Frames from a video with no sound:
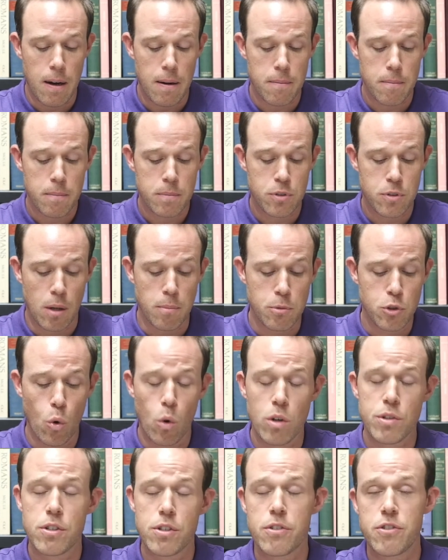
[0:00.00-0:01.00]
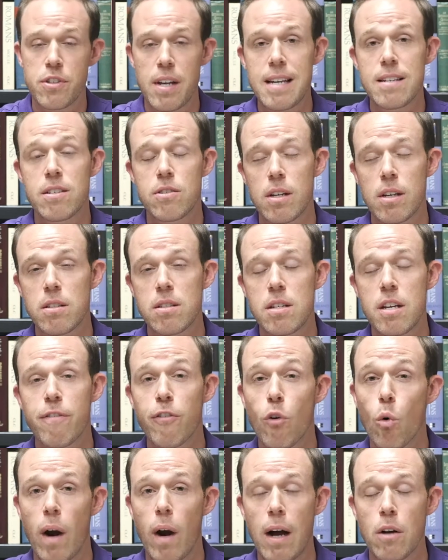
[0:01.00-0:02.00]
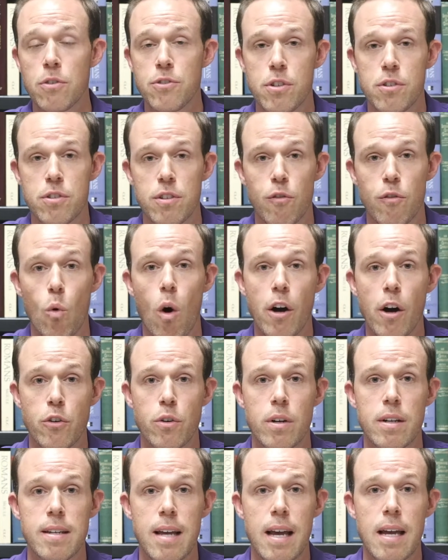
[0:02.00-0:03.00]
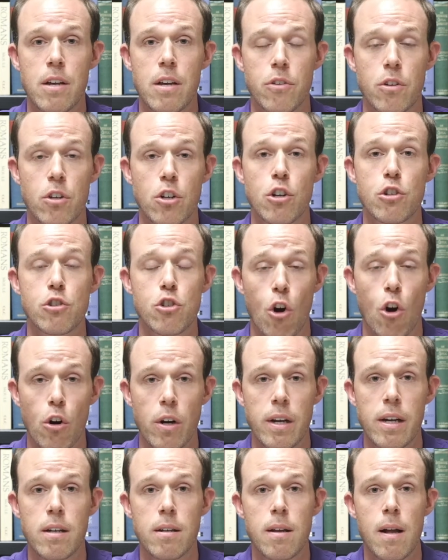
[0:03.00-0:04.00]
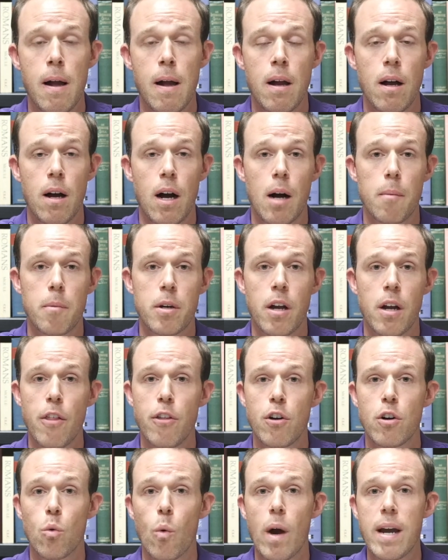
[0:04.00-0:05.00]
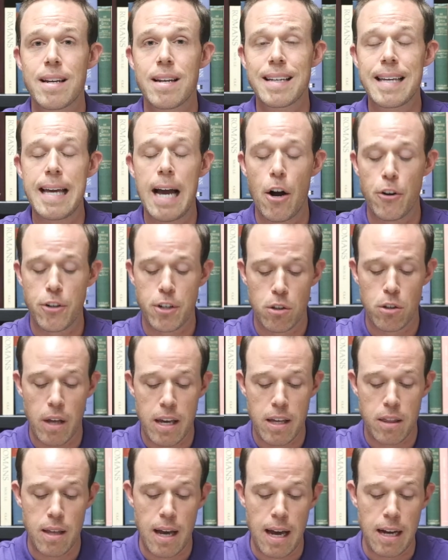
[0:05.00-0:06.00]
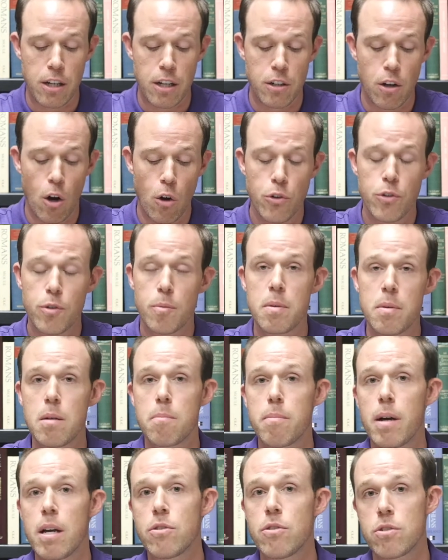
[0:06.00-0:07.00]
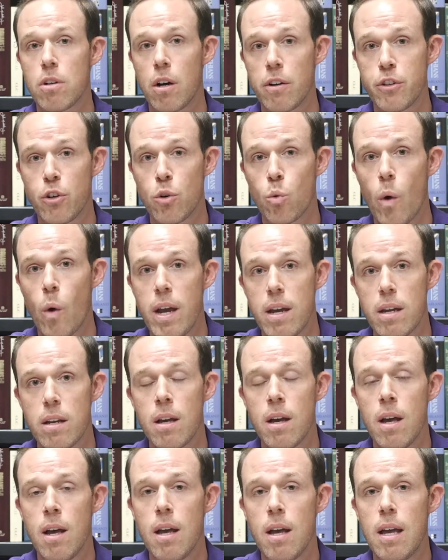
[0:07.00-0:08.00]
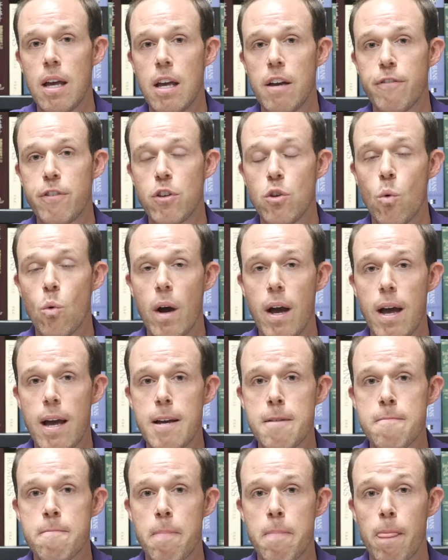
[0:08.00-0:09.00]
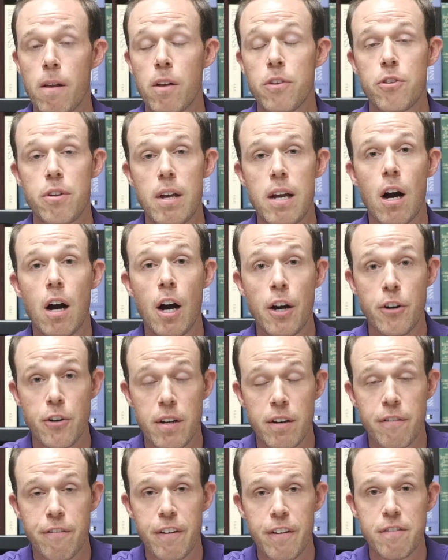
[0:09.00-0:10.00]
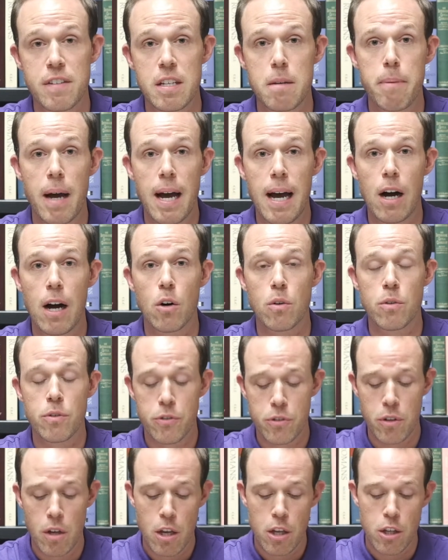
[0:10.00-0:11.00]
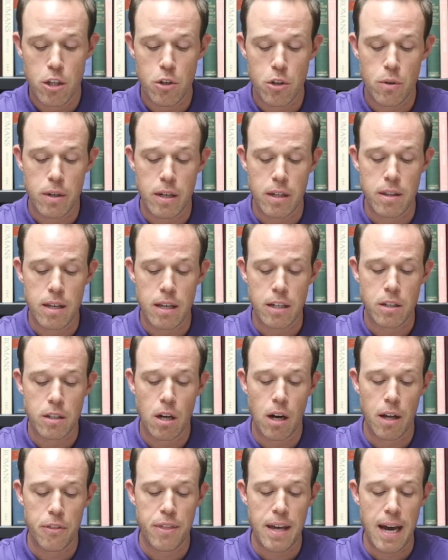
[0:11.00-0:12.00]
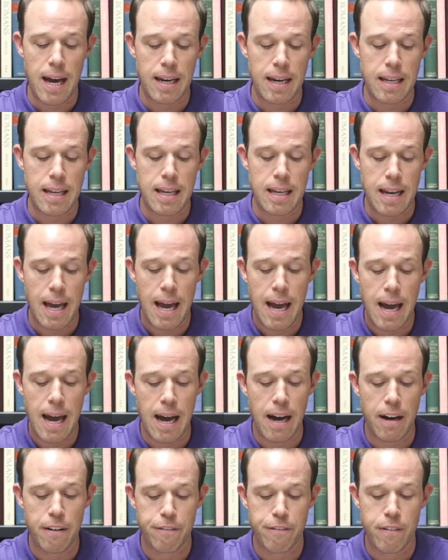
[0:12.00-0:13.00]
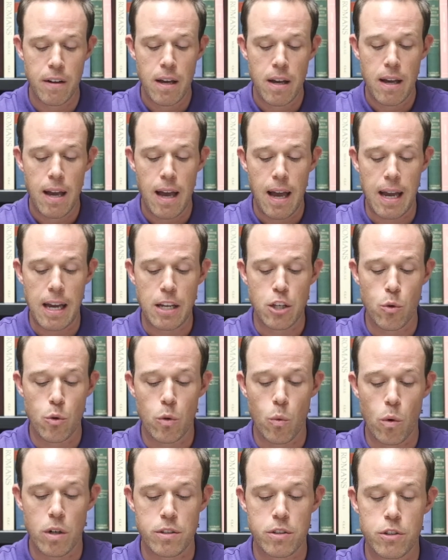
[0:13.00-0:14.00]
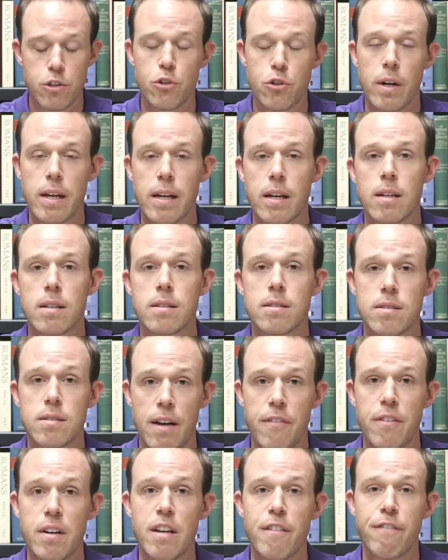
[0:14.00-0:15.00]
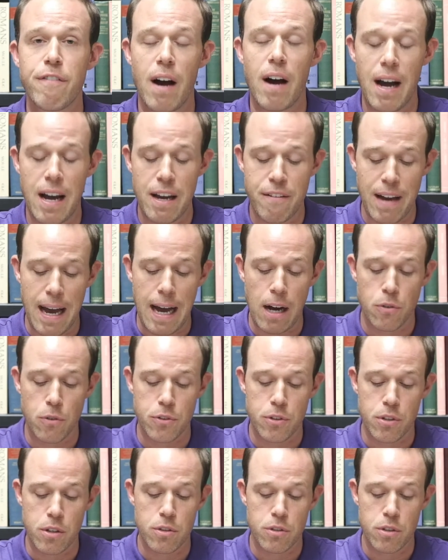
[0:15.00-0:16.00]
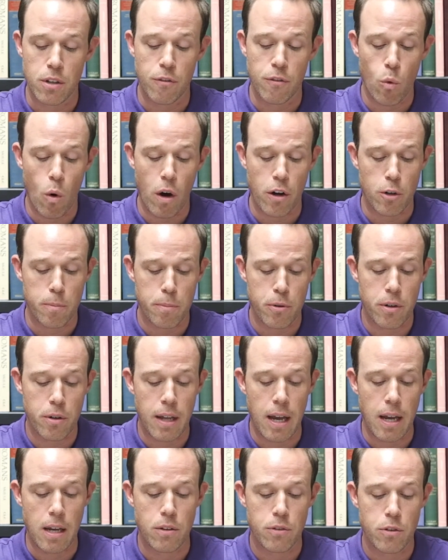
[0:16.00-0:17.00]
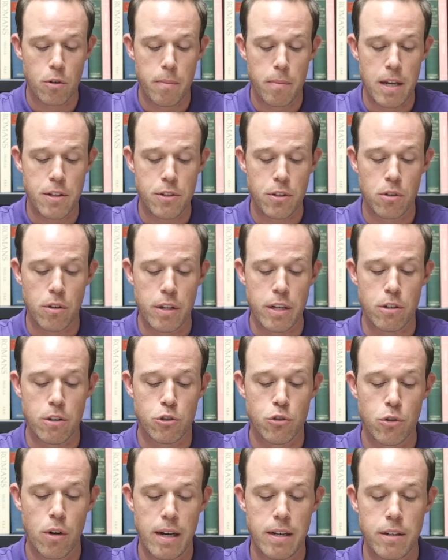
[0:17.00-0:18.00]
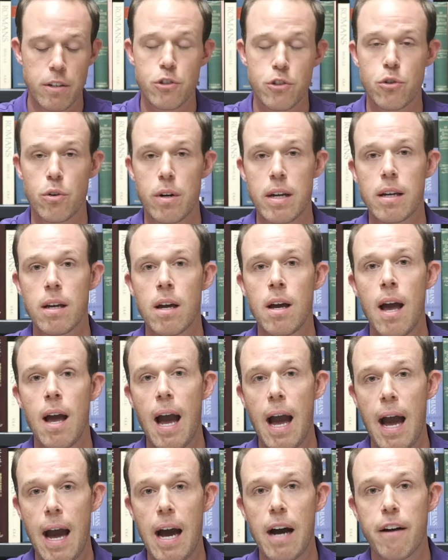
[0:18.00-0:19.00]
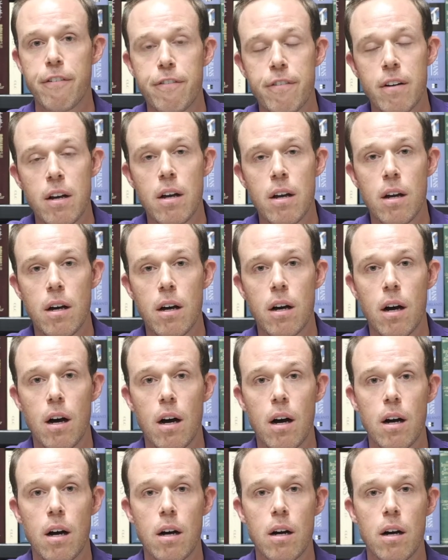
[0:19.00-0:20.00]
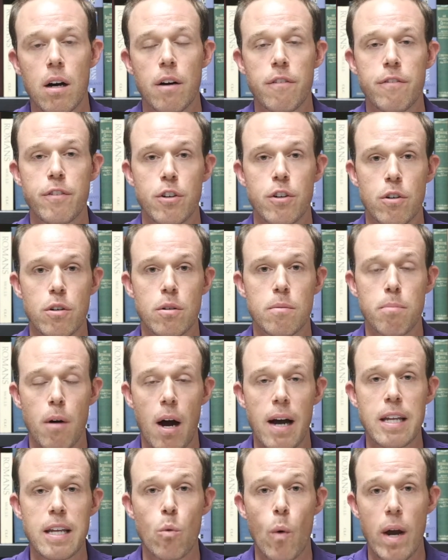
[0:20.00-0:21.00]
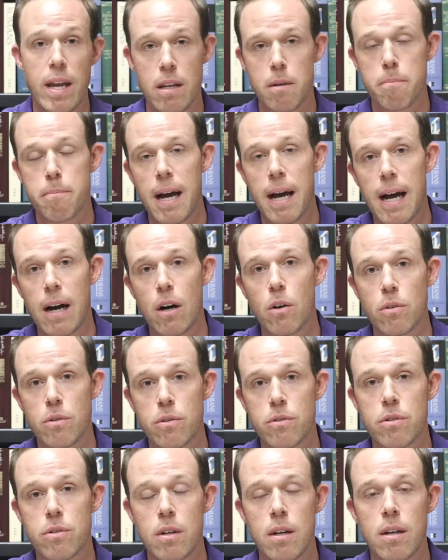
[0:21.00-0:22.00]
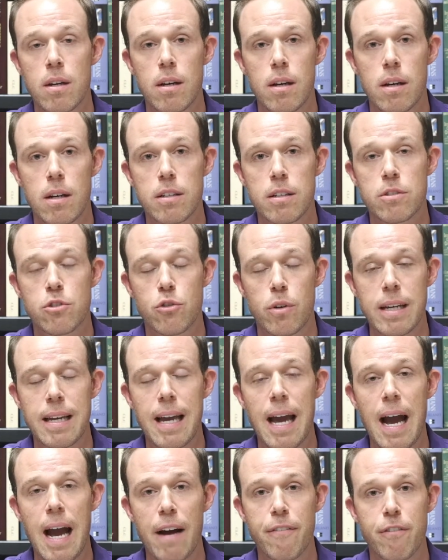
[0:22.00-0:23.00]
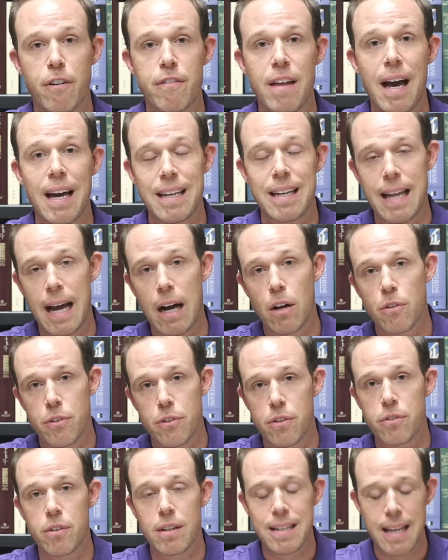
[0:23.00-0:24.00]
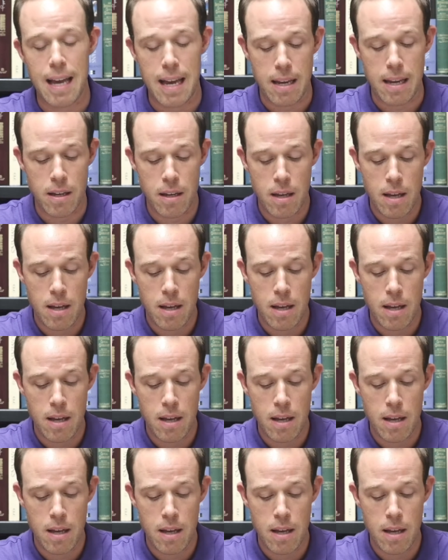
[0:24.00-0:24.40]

Some sources say 64 ounces of water a day is a good target. Another way to calculate that could also be based on your weight. If you weigh, let's say, 150 pounds, you could then cut that in half, and you would want to drink 75 ounces of water per day. So basically, you're trying to drink half of your body weight in pounds, drink half of that in ounces a day.